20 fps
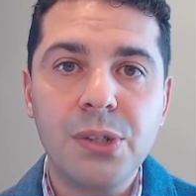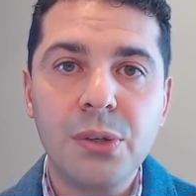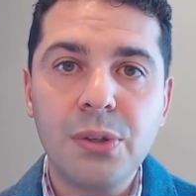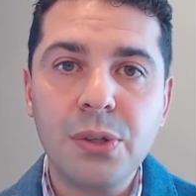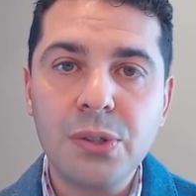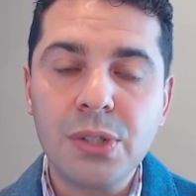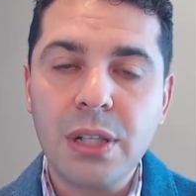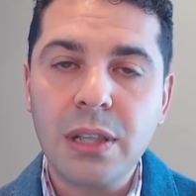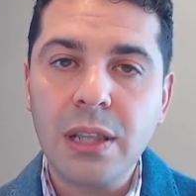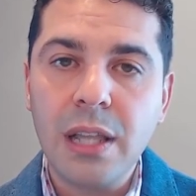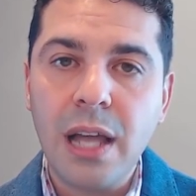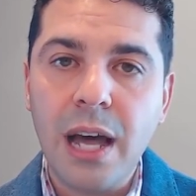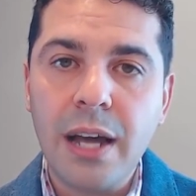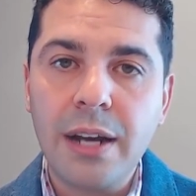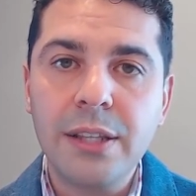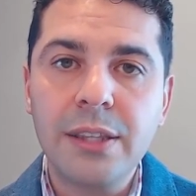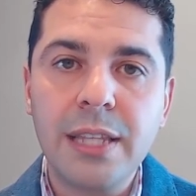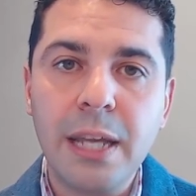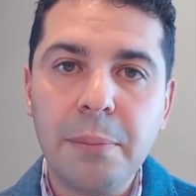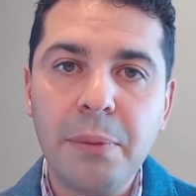So there's a
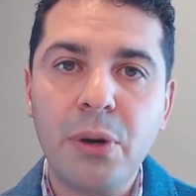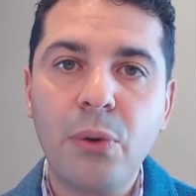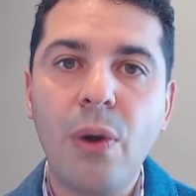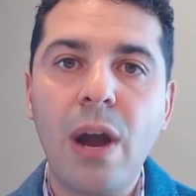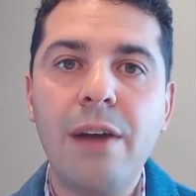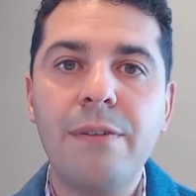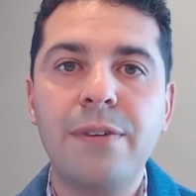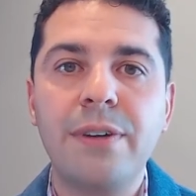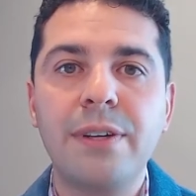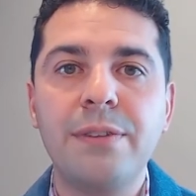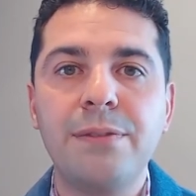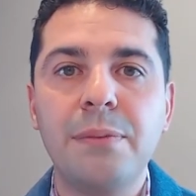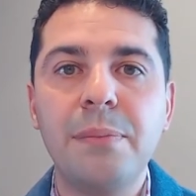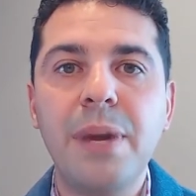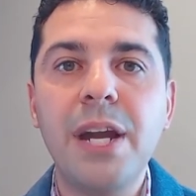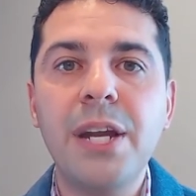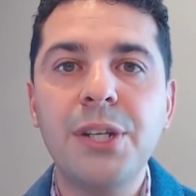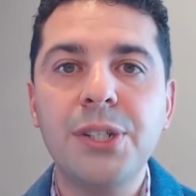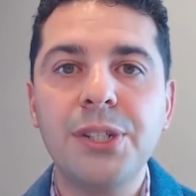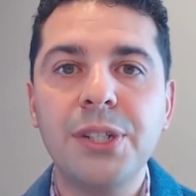lot of demographic
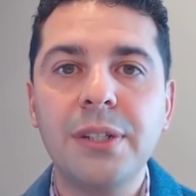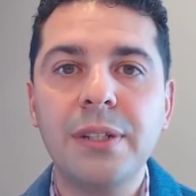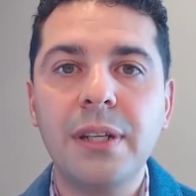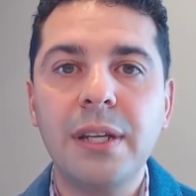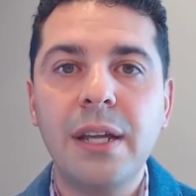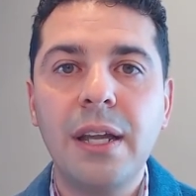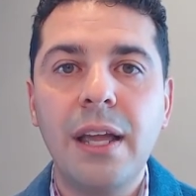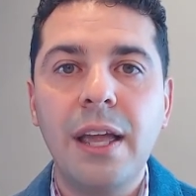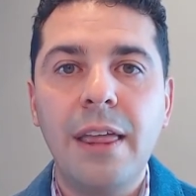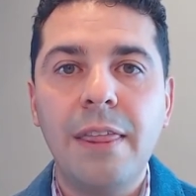information